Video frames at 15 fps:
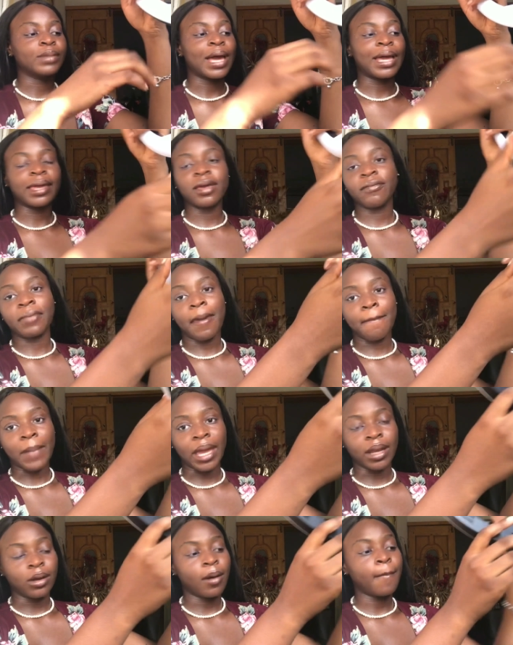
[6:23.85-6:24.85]
I gave them
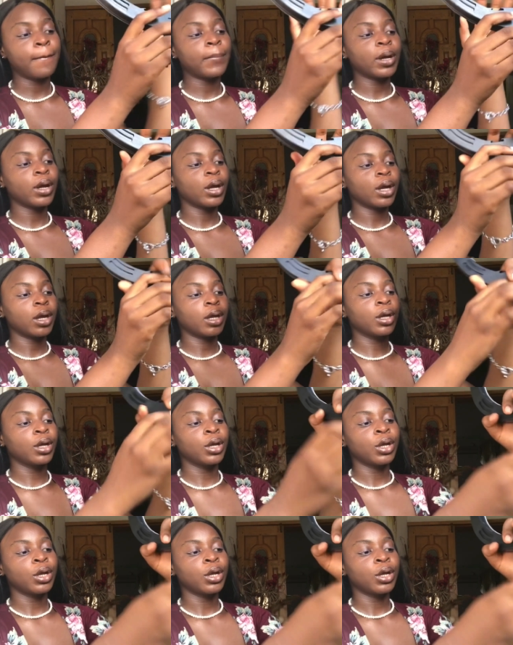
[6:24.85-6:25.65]
my number.